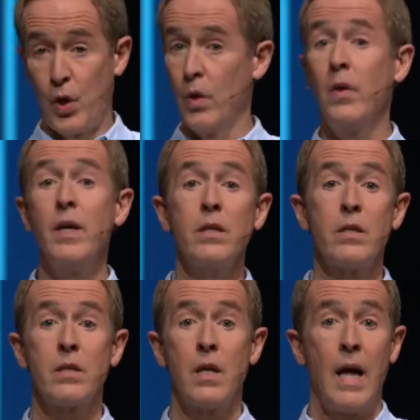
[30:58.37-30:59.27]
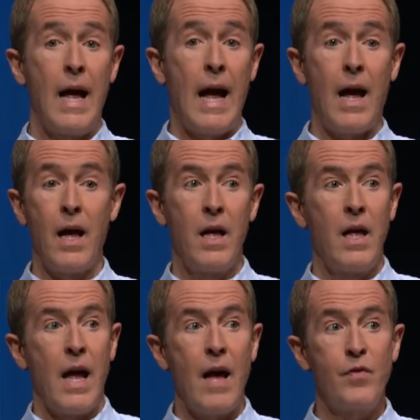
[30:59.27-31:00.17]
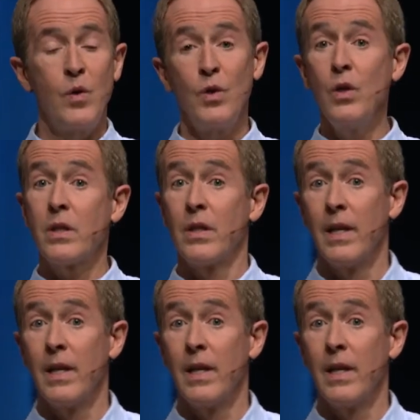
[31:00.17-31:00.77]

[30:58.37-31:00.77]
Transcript: curious? Have you looked